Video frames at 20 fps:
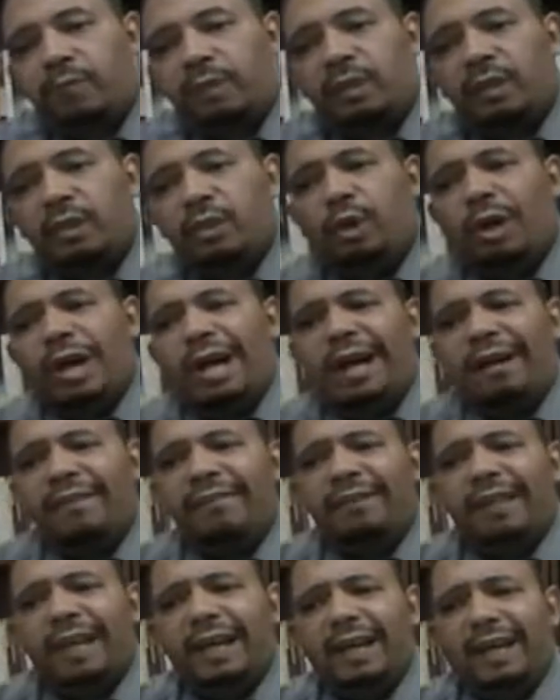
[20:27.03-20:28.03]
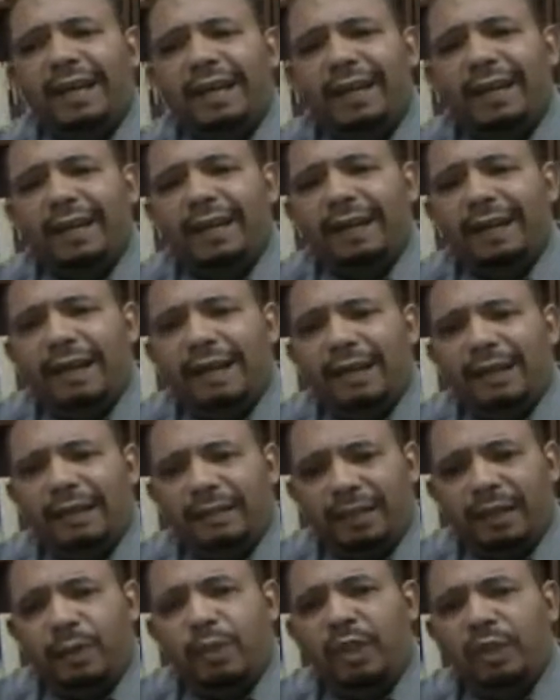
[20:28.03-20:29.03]
you have
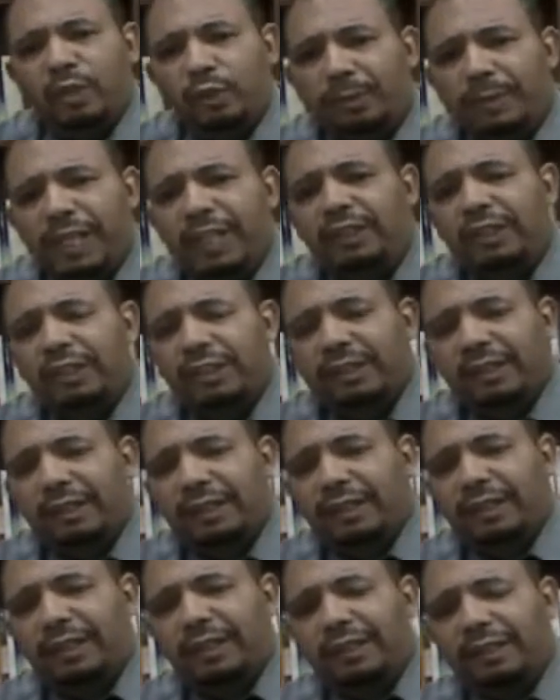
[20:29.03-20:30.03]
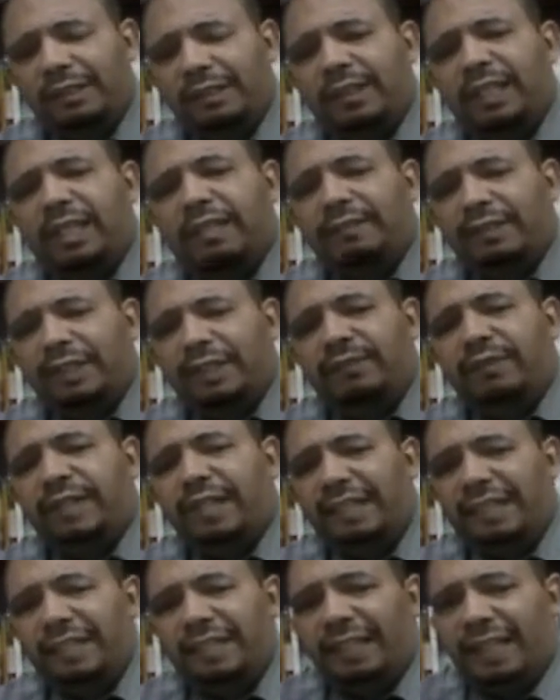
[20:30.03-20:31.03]
the word omniscient in itself is
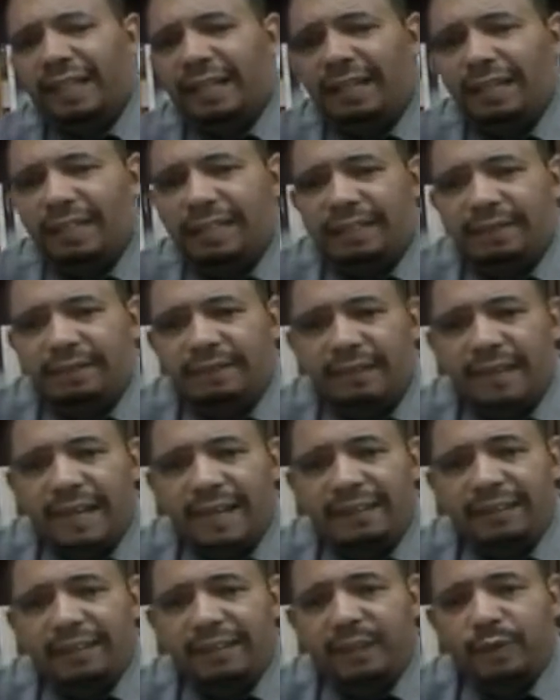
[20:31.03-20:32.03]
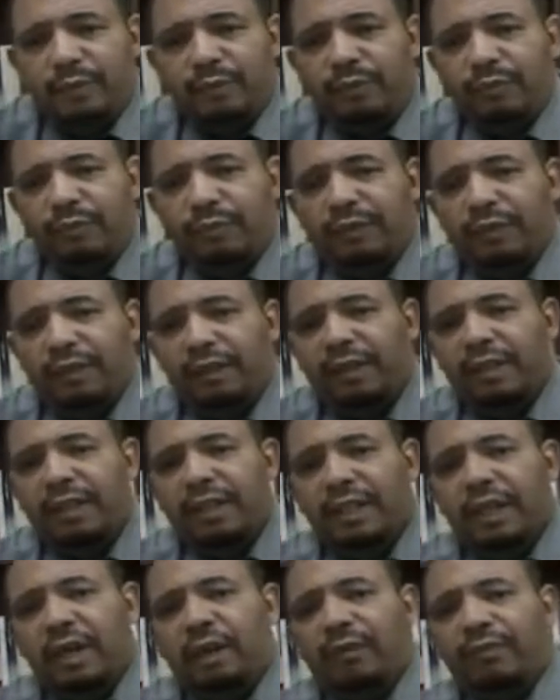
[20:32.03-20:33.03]
very revelatory
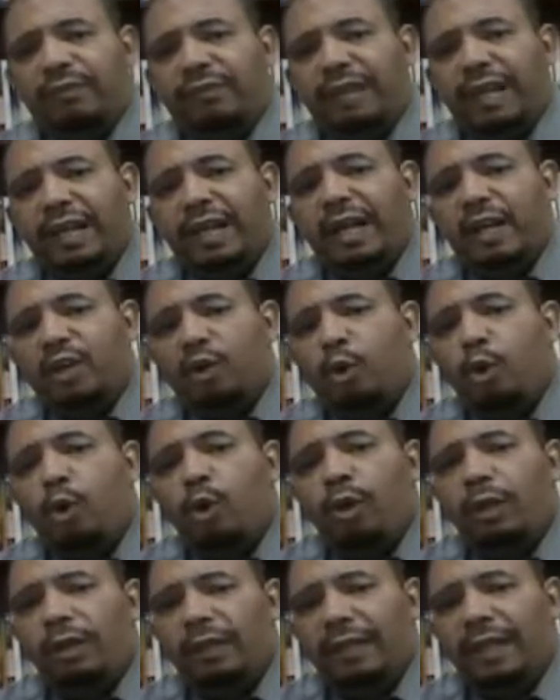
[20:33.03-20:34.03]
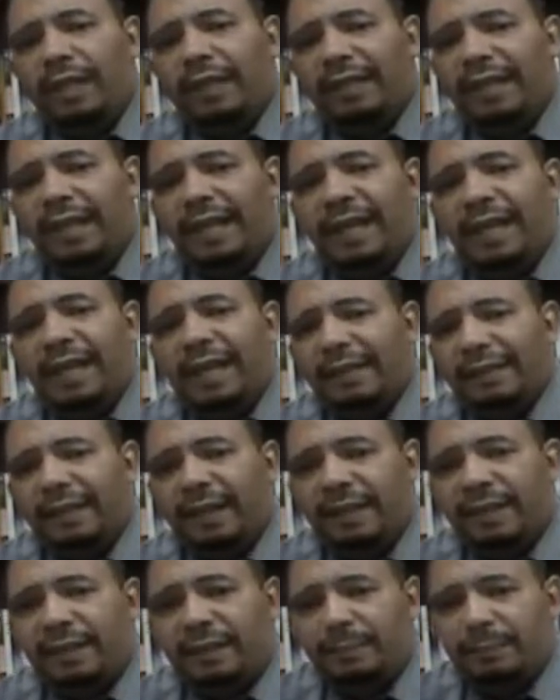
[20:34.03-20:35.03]
of the role that the
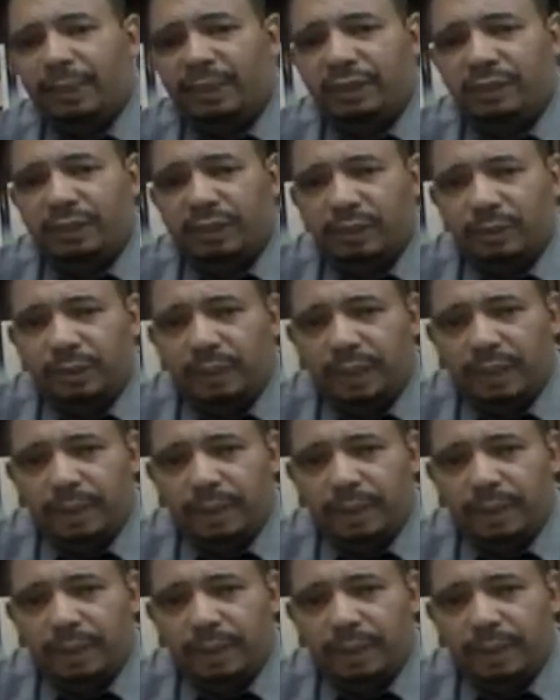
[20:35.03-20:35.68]
third person